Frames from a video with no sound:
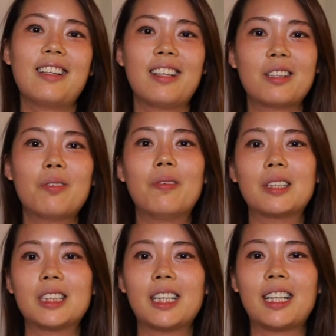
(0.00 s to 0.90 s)
thank you for
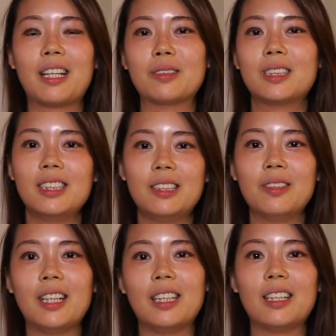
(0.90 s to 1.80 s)
watching. I will see you
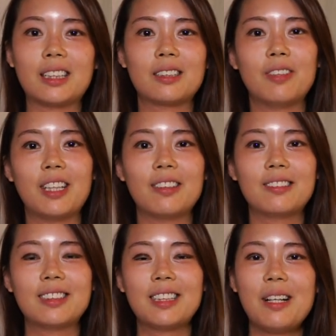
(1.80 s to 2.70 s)
in the next video.
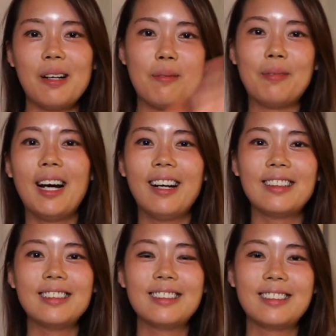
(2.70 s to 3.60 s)
Bye!